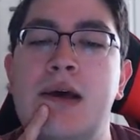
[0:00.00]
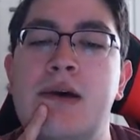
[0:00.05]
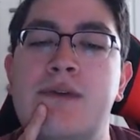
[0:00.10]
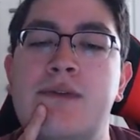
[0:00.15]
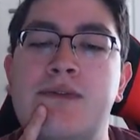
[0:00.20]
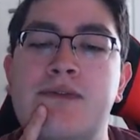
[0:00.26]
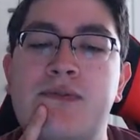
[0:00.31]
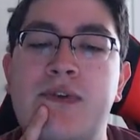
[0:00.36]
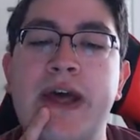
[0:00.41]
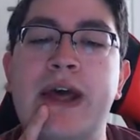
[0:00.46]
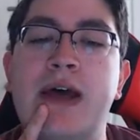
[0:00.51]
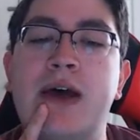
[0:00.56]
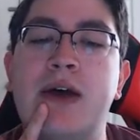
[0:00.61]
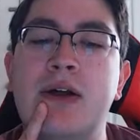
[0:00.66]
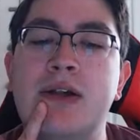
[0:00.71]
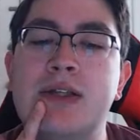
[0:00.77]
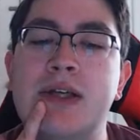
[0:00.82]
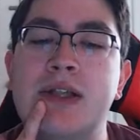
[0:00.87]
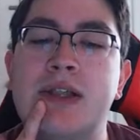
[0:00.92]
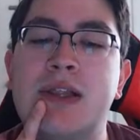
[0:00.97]

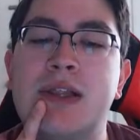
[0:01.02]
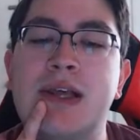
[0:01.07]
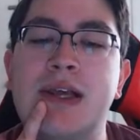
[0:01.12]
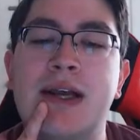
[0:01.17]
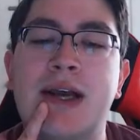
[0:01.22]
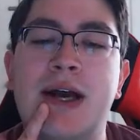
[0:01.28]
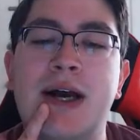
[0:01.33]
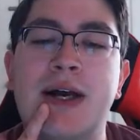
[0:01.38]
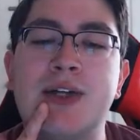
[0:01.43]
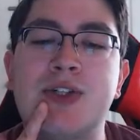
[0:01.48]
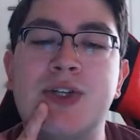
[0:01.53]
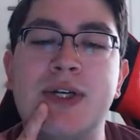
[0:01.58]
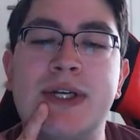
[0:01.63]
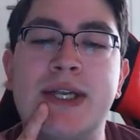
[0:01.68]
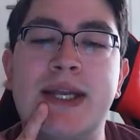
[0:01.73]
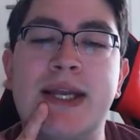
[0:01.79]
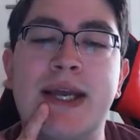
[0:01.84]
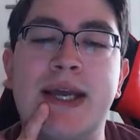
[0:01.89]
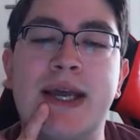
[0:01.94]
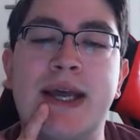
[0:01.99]
failed to think I should
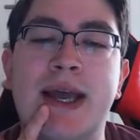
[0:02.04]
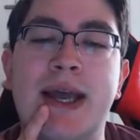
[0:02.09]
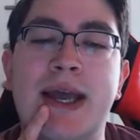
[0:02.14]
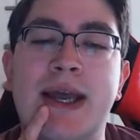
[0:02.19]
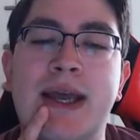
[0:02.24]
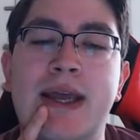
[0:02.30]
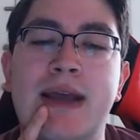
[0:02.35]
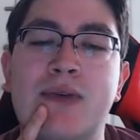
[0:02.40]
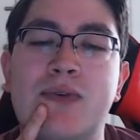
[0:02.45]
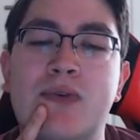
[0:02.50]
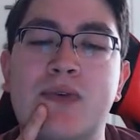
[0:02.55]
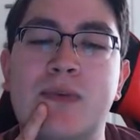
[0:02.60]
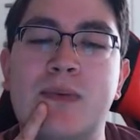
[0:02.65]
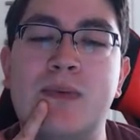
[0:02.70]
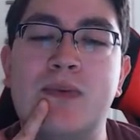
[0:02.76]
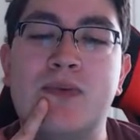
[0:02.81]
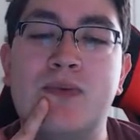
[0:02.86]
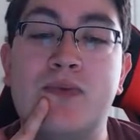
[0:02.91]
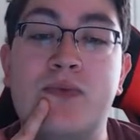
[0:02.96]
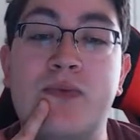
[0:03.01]
get a
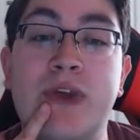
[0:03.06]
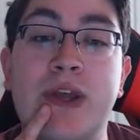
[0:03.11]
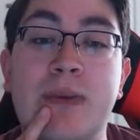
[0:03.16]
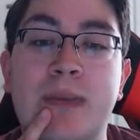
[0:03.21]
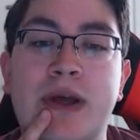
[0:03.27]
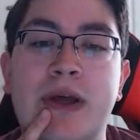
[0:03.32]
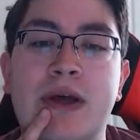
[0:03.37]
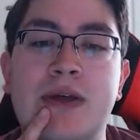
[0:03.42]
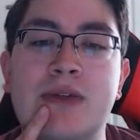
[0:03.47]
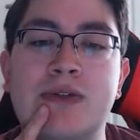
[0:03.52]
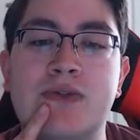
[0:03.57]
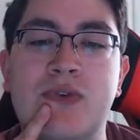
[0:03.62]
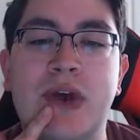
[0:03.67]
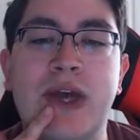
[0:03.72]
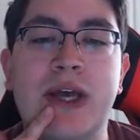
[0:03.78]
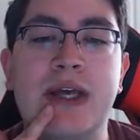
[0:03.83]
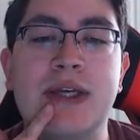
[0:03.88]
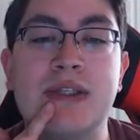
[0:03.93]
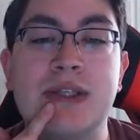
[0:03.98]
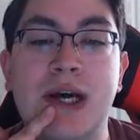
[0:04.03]
female's
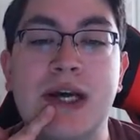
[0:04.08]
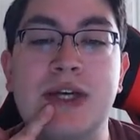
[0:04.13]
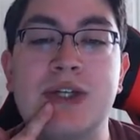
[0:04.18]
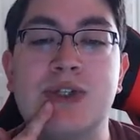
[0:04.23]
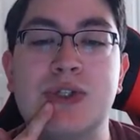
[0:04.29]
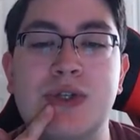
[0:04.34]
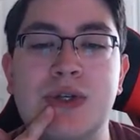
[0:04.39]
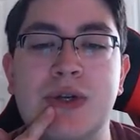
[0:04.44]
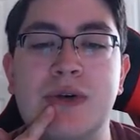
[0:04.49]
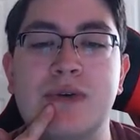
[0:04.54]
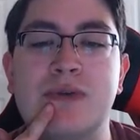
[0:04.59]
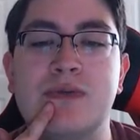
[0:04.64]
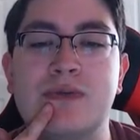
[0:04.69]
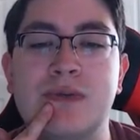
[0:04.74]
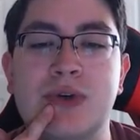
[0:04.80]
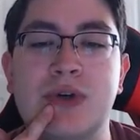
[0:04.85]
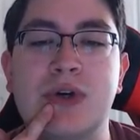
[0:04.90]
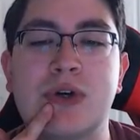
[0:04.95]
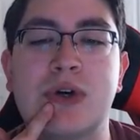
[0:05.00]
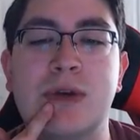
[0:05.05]
face. I should have
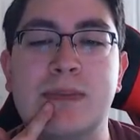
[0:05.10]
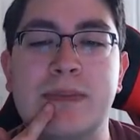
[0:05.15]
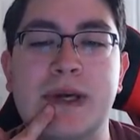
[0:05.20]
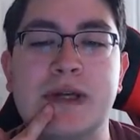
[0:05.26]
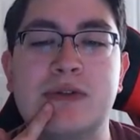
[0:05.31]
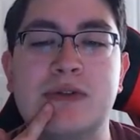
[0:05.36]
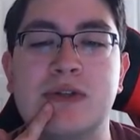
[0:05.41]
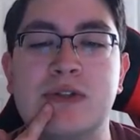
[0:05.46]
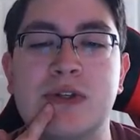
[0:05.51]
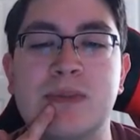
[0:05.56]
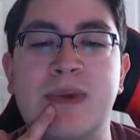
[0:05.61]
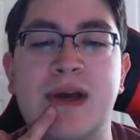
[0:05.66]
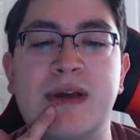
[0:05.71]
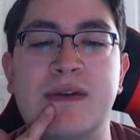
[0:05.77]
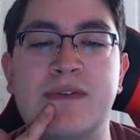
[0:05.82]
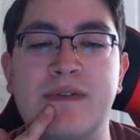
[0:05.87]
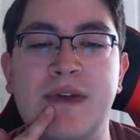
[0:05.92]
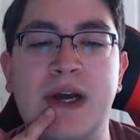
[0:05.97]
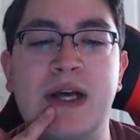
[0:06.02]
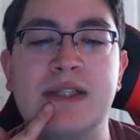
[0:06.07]
taken pictures of my
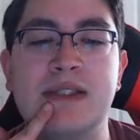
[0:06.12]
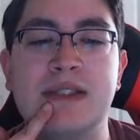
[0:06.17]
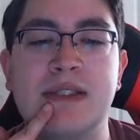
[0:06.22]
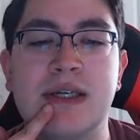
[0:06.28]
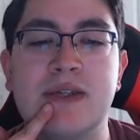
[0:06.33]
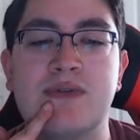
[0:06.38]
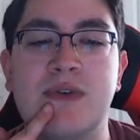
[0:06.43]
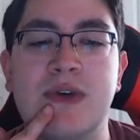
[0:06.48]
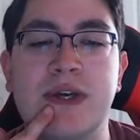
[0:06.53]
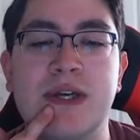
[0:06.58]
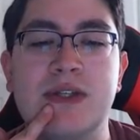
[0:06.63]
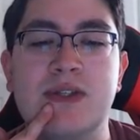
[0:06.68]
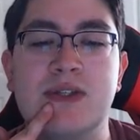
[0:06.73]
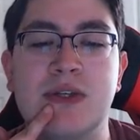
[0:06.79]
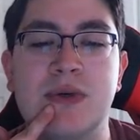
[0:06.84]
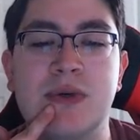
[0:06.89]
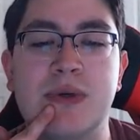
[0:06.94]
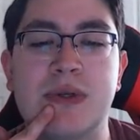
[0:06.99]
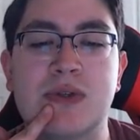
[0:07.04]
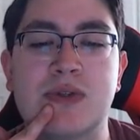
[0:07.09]
fiance's face
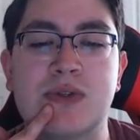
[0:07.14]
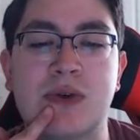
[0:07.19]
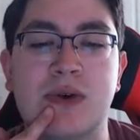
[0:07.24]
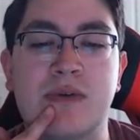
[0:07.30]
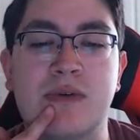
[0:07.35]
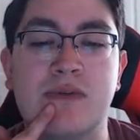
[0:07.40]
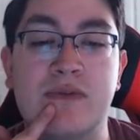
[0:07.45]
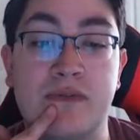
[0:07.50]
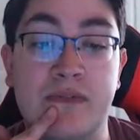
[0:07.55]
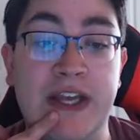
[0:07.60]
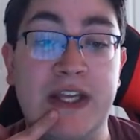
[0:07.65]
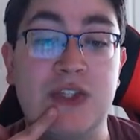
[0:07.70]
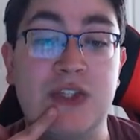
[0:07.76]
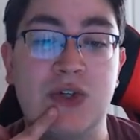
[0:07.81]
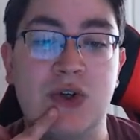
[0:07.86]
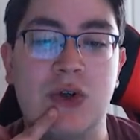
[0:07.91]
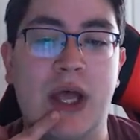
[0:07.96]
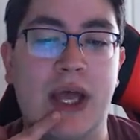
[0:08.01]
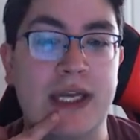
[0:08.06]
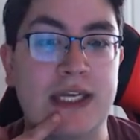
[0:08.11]
doing certain
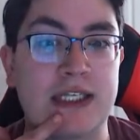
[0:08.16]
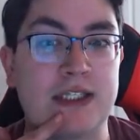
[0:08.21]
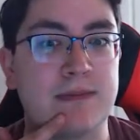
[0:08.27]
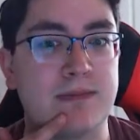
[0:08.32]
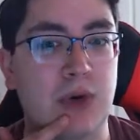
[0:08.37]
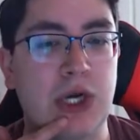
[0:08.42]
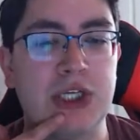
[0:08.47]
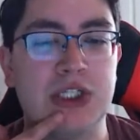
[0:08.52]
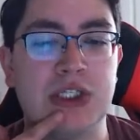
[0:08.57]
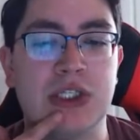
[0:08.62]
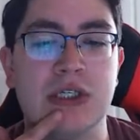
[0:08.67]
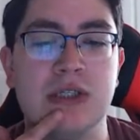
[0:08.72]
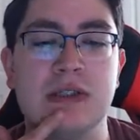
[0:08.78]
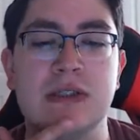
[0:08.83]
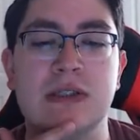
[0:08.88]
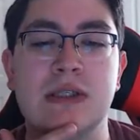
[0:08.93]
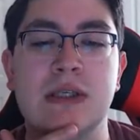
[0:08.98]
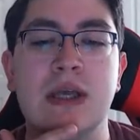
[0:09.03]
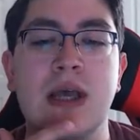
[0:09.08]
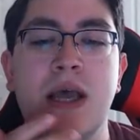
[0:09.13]
facial
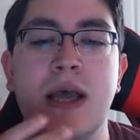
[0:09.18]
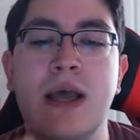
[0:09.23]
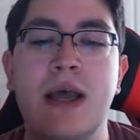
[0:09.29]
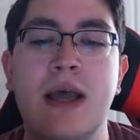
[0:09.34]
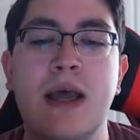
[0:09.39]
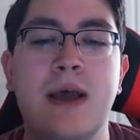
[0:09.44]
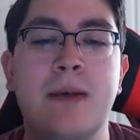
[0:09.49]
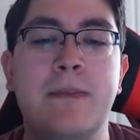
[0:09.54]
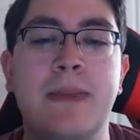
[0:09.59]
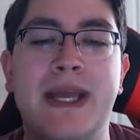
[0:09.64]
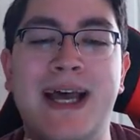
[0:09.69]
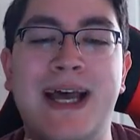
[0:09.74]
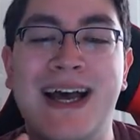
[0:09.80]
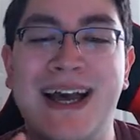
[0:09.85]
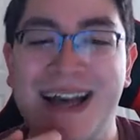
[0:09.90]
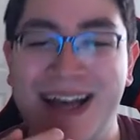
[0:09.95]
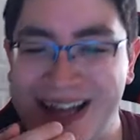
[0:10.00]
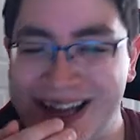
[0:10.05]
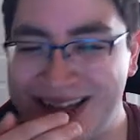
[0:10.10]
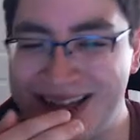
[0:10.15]
expressions,
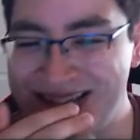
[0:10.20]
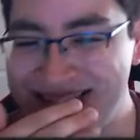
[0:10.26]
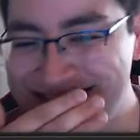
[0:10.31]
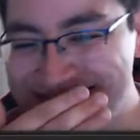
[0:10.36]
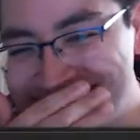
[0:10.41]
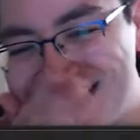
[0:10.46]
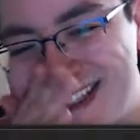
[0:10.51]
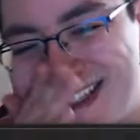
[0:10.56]
because